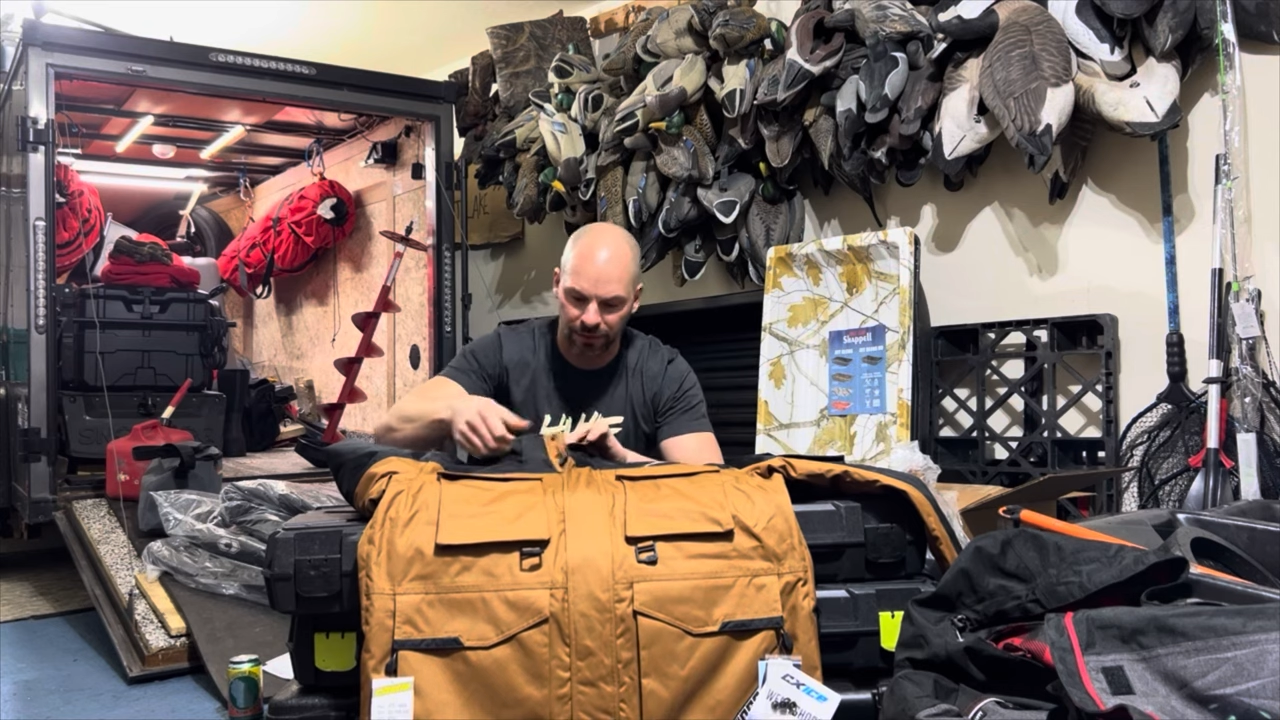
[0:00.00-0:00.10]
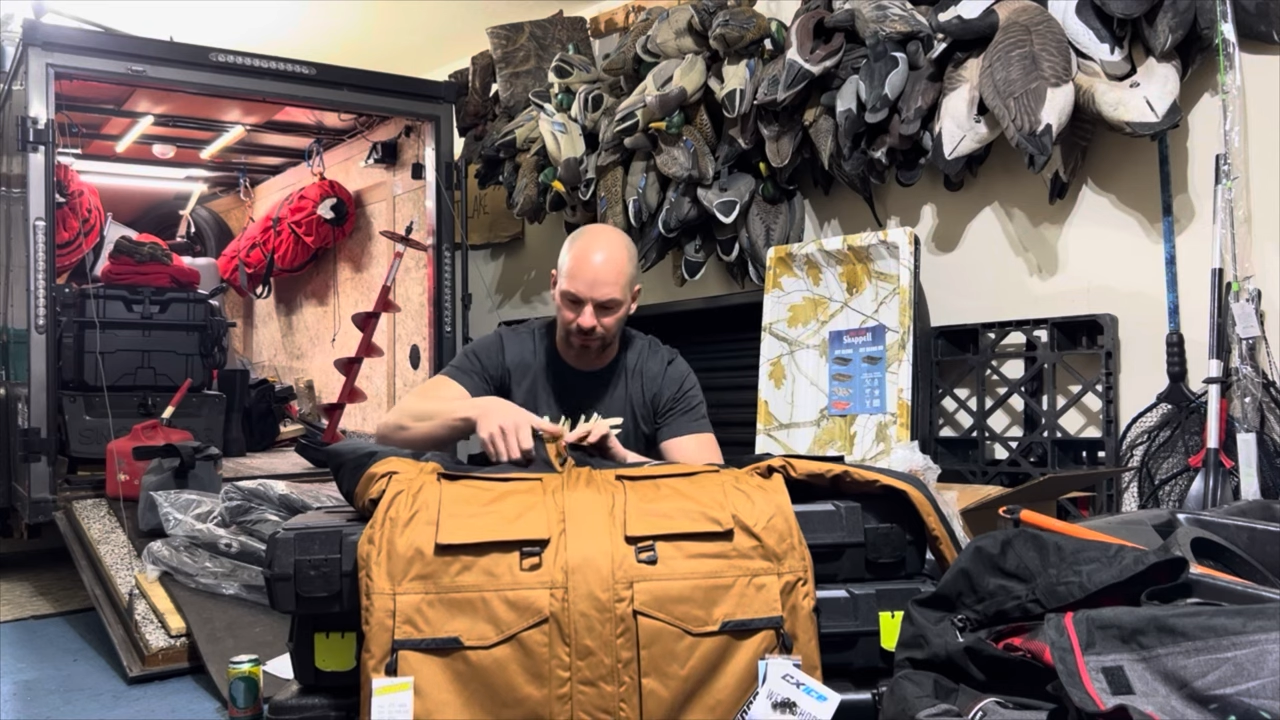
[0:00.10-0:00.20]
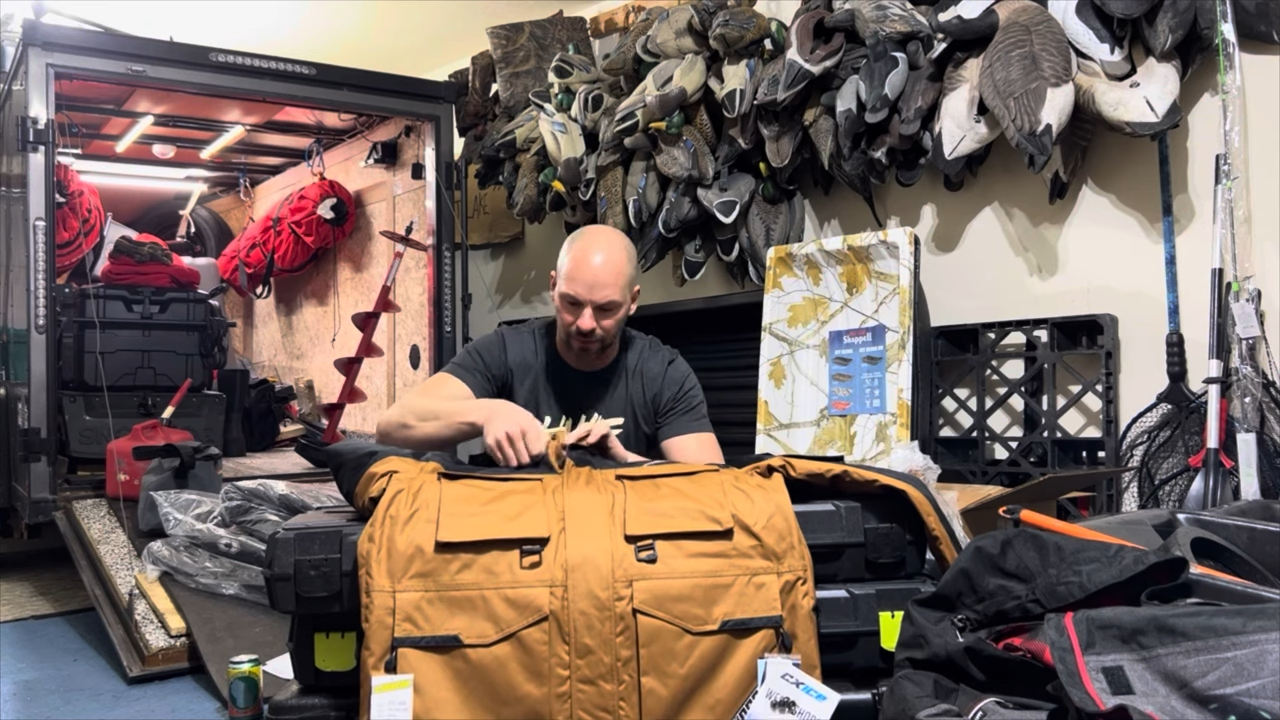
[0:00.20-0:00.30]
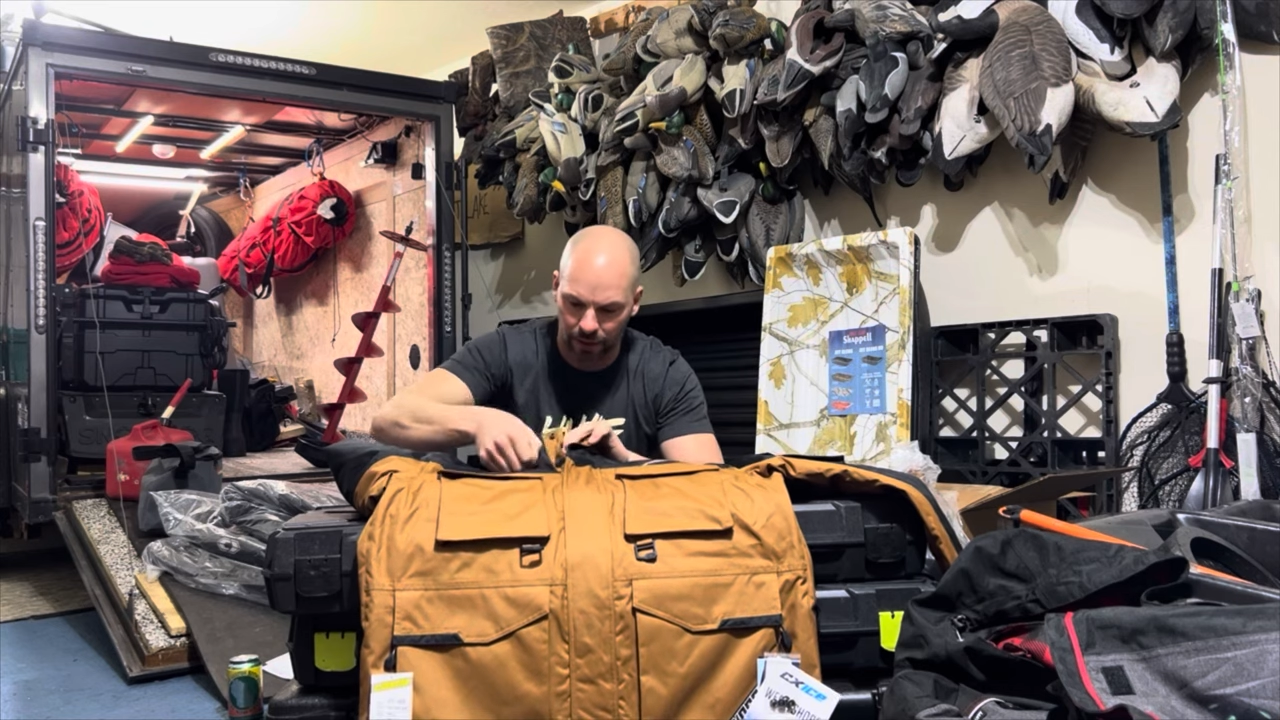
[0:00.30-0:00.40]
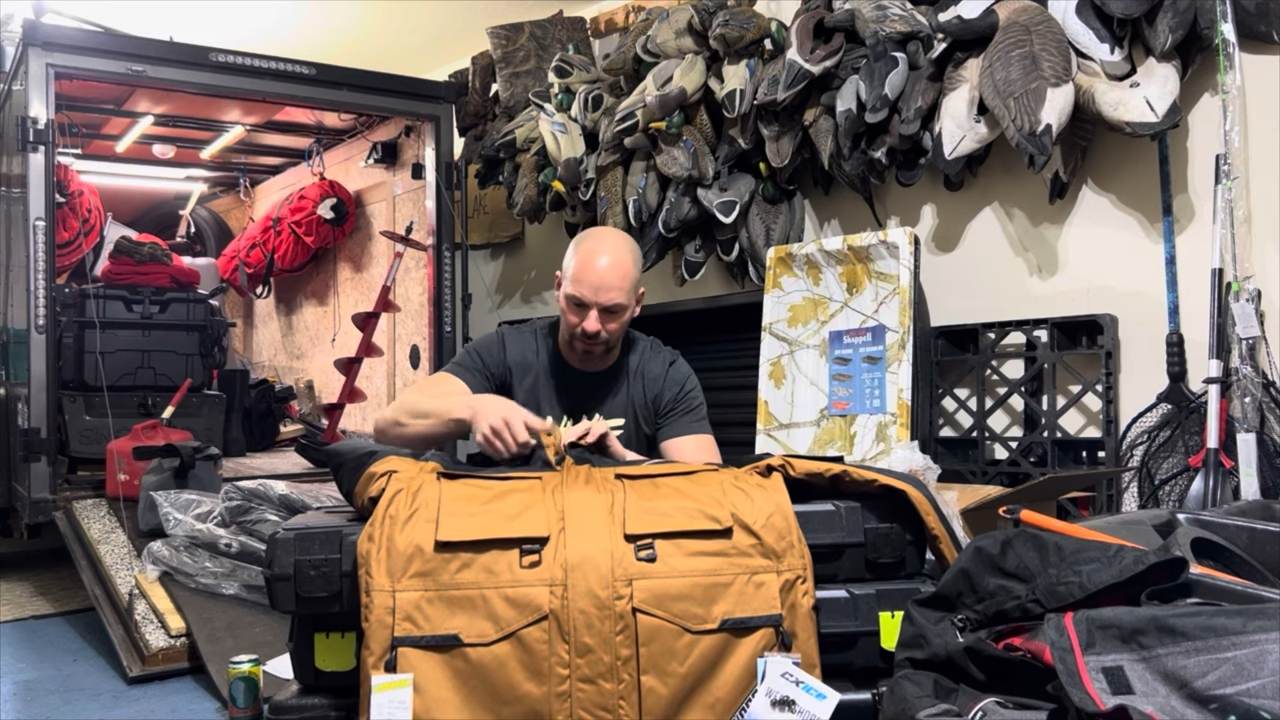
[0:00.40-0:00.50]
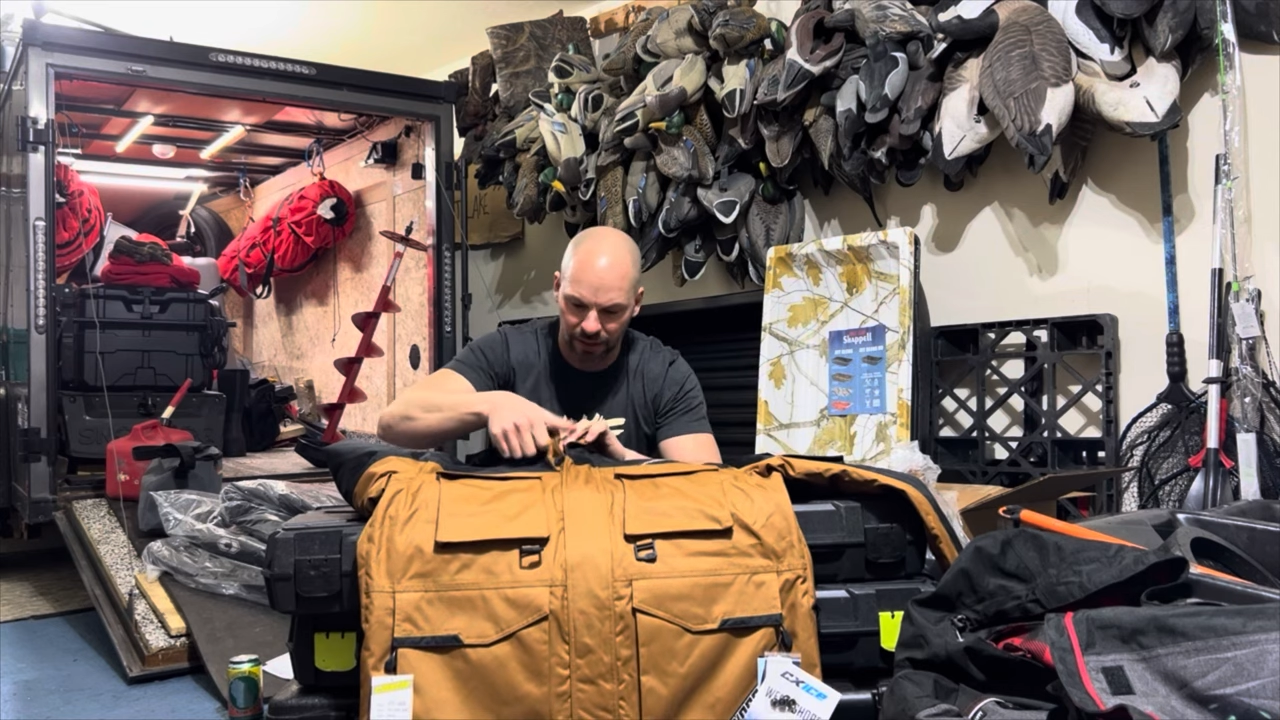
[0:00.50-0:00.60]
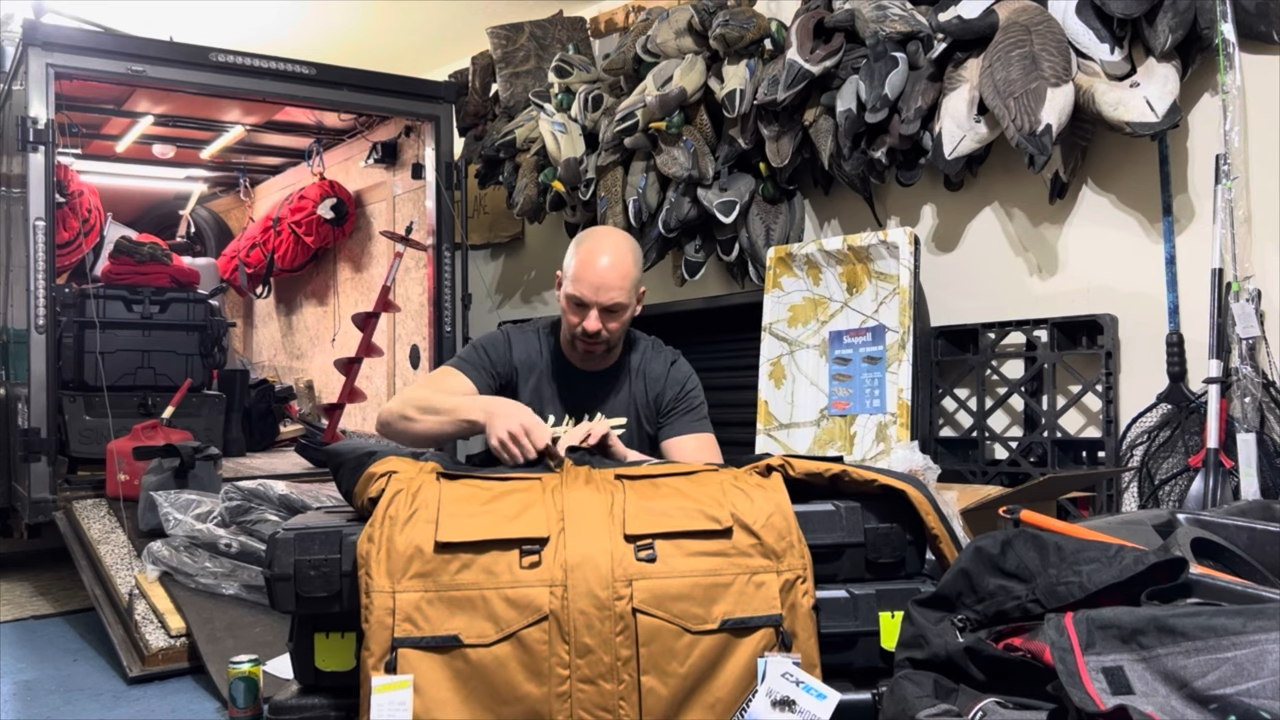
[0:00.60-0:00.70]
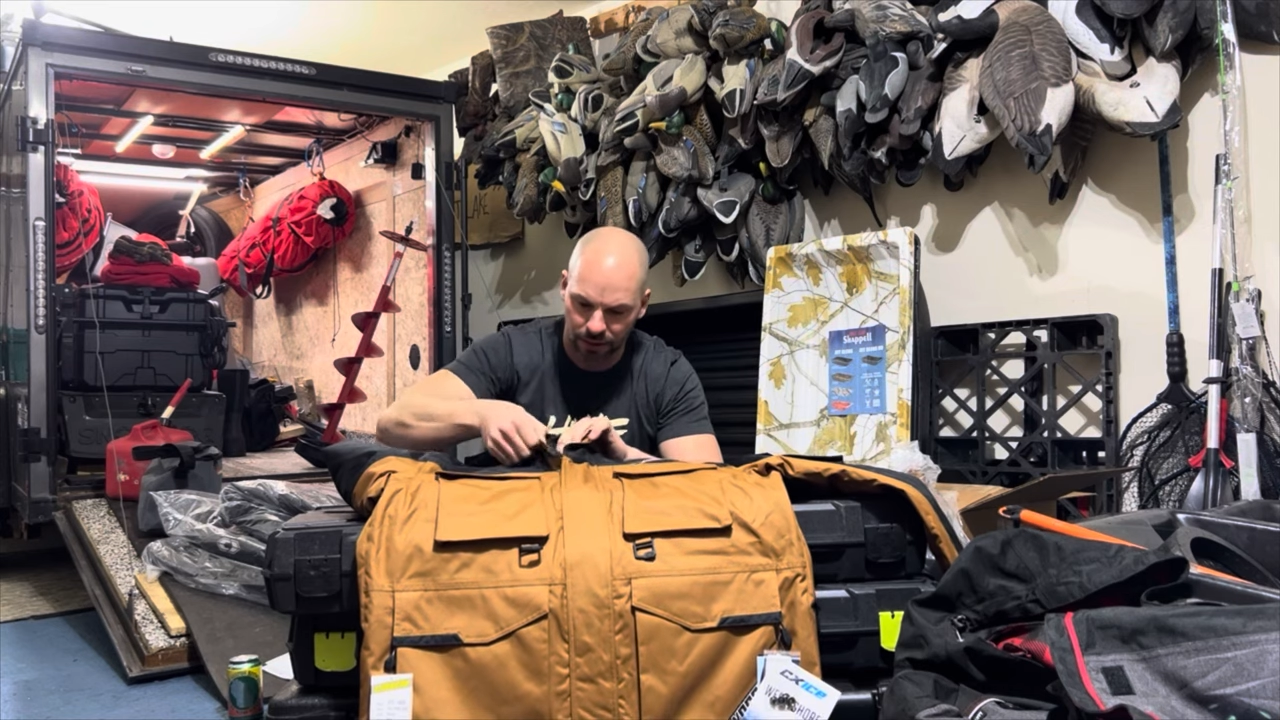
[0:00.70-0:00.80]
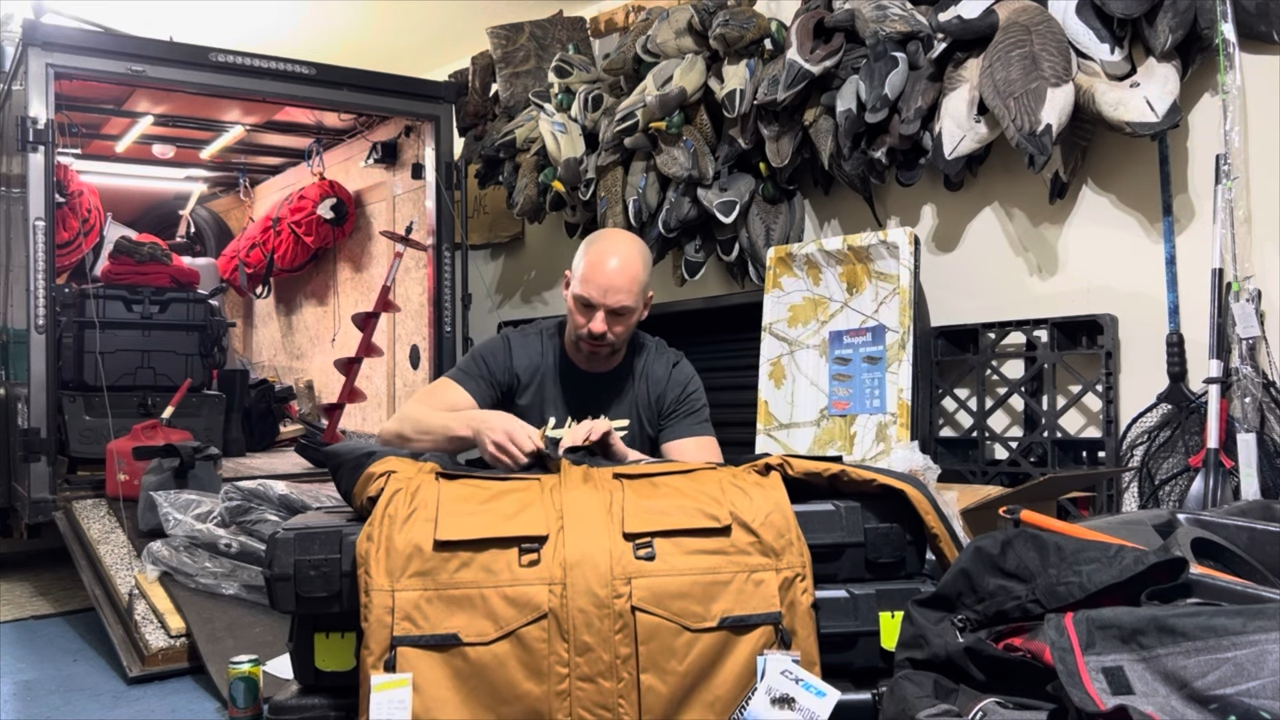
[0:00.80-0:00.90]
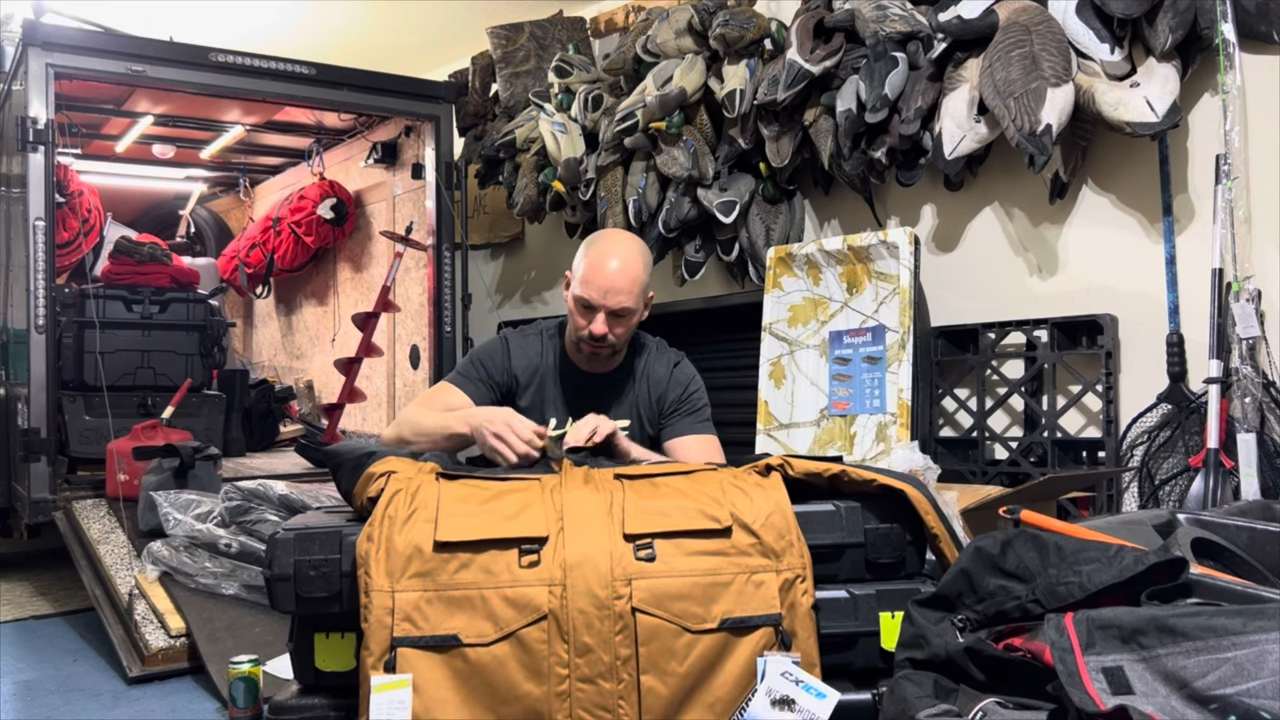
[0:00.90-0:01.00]
firm in
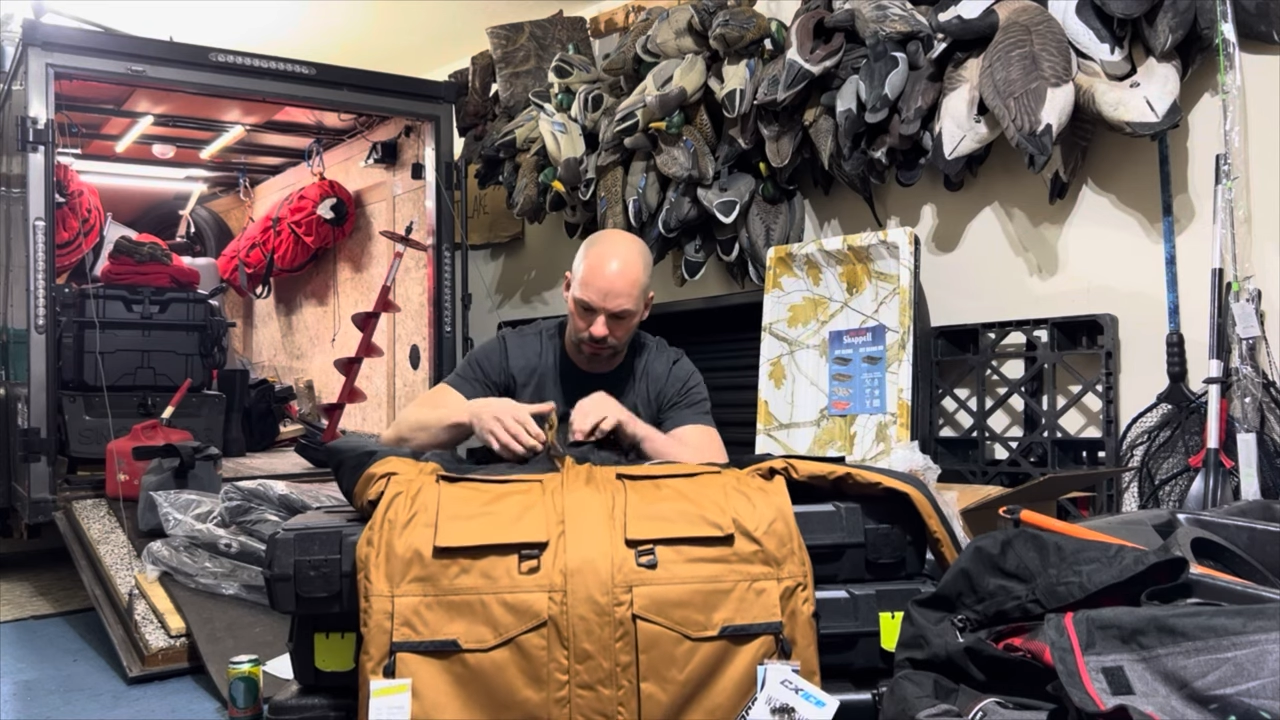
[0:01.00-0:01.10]
here.